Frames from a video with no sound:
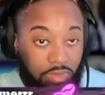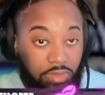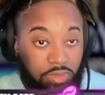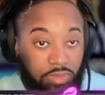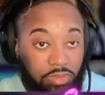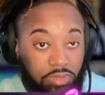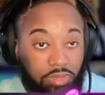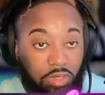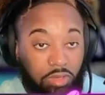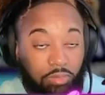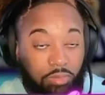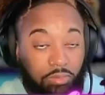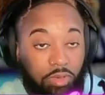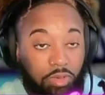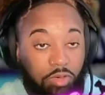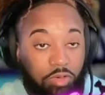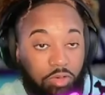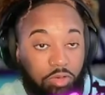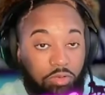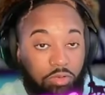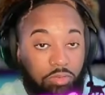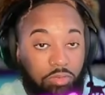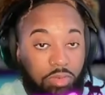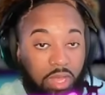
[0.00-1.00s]
So
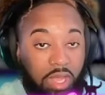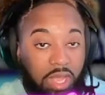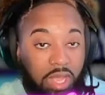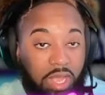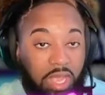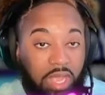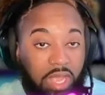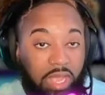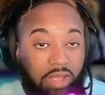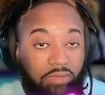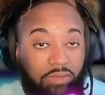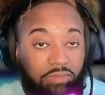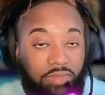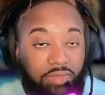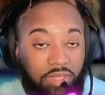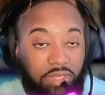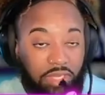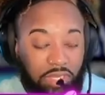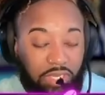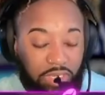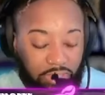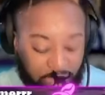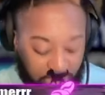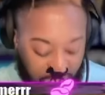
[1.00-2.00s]
boom, I have
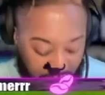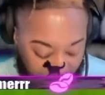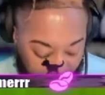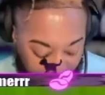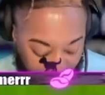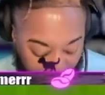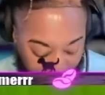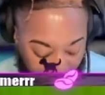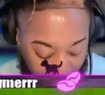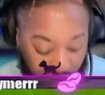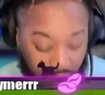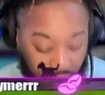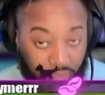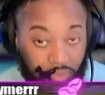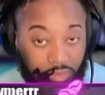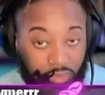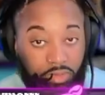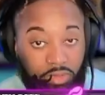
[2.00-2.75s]
the table,